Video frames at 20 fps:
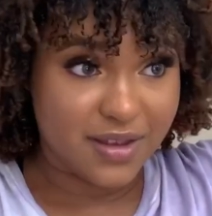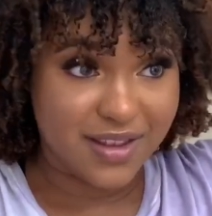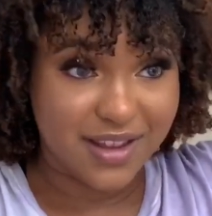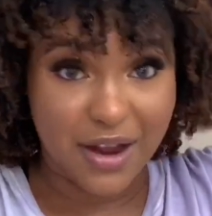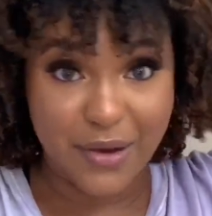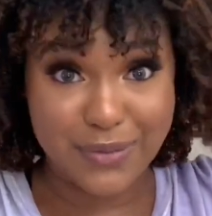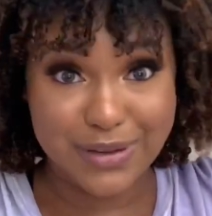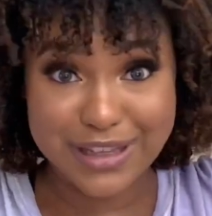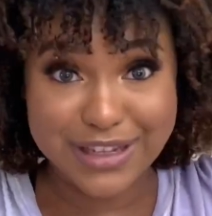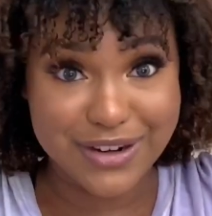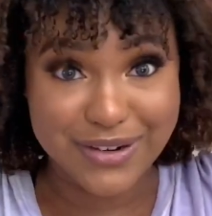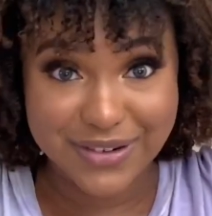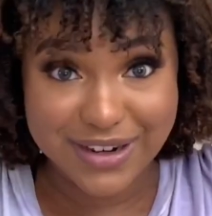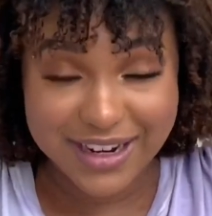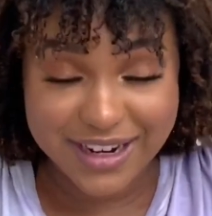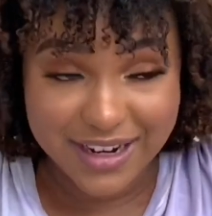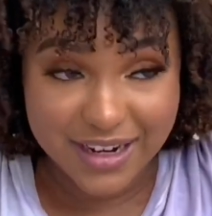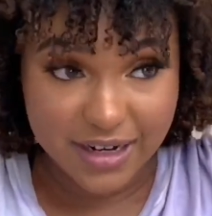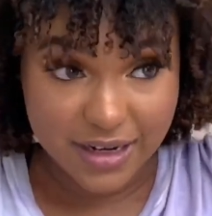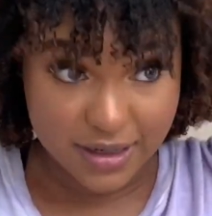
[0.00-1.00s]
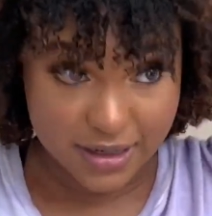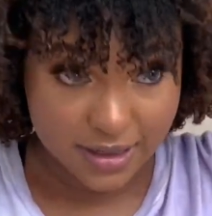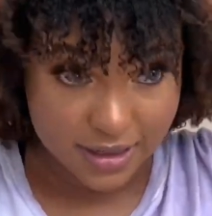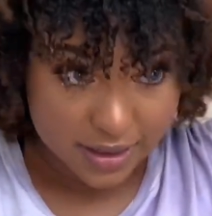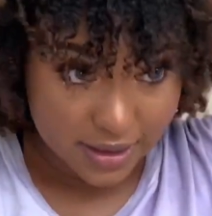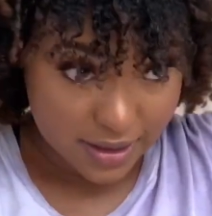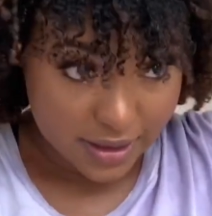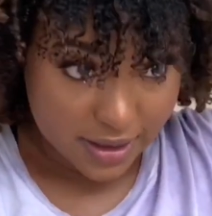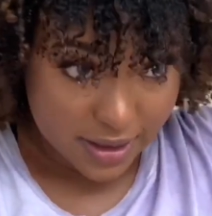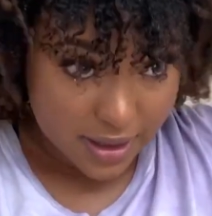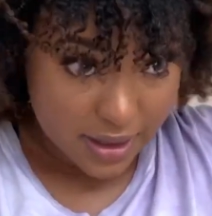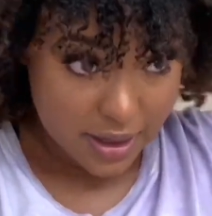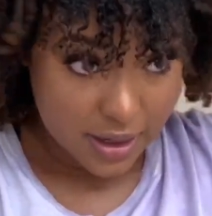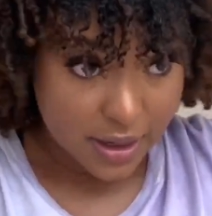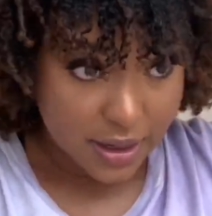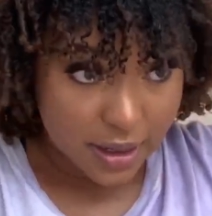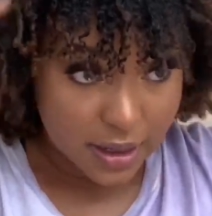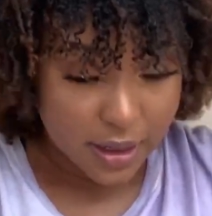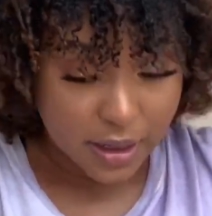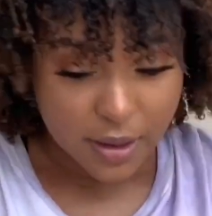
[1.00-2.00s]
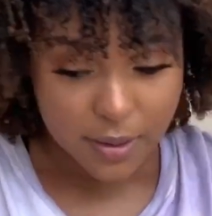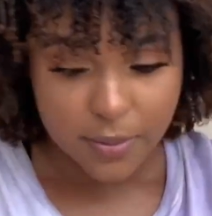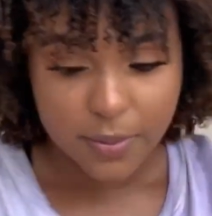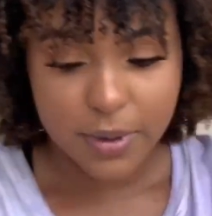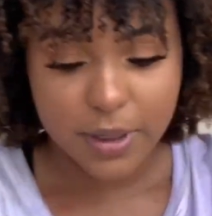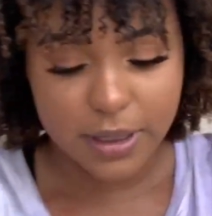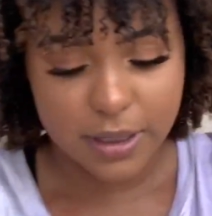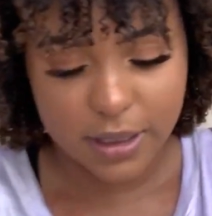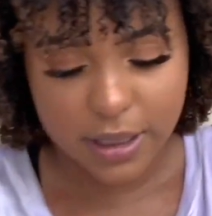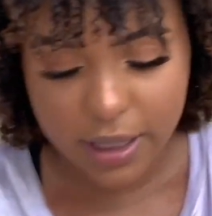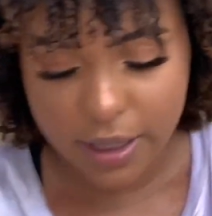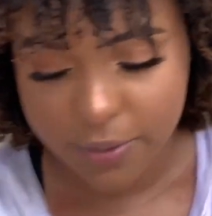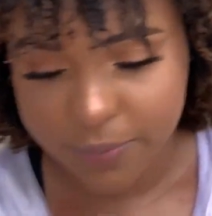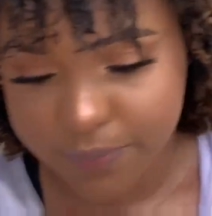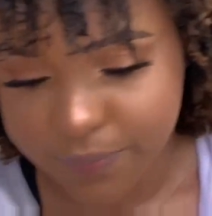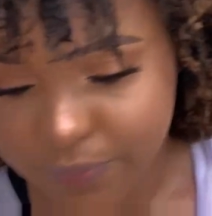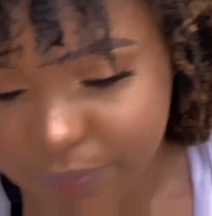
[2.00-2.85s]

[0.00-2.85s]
I really don't care. But yeah.